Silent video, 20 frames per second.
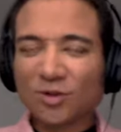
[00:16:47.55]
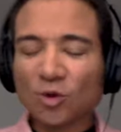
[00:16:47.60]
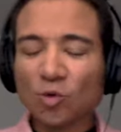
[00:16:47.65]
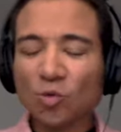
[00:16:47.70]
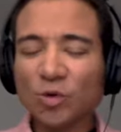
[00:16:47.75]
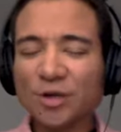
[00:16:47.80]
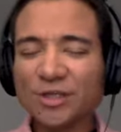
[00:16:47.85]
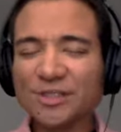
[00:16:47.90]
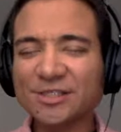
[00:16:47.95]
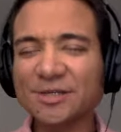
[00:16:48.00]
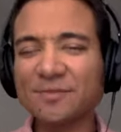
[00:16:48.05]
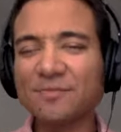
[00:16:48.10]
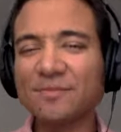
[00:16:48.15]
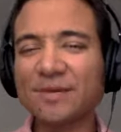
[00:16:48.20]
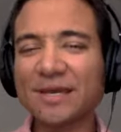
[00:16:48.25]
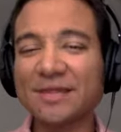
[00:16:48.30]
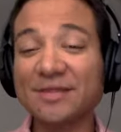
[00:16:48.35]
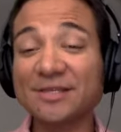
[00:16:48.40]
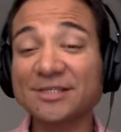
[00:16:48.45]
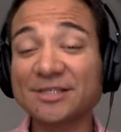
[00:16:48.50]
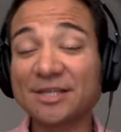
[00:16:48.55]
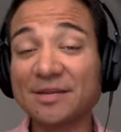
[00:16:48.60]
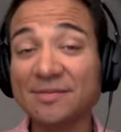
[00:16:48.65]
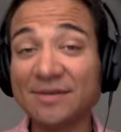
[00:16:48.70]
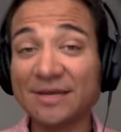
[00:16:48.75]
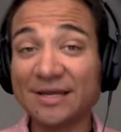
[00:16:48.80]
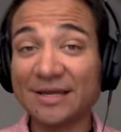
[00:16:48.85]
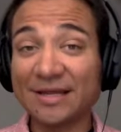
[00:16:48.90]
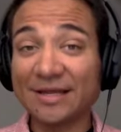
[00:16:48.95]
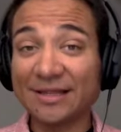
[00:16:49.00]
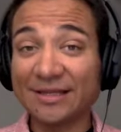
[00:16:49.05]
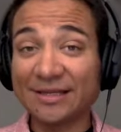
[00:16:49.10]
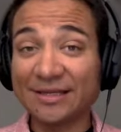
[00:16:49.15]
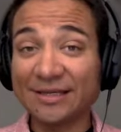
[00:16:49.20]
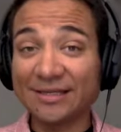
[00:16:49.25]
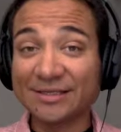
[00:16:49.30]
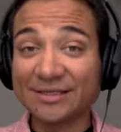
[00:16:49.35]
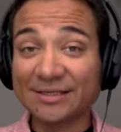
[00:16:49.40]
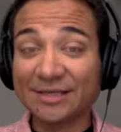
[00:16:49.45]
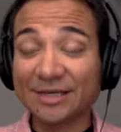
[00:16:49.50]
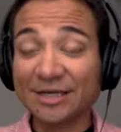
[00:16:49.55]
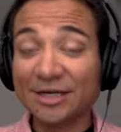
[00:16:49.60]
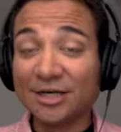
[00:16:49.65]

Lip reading: What is it? And this is going to be in at least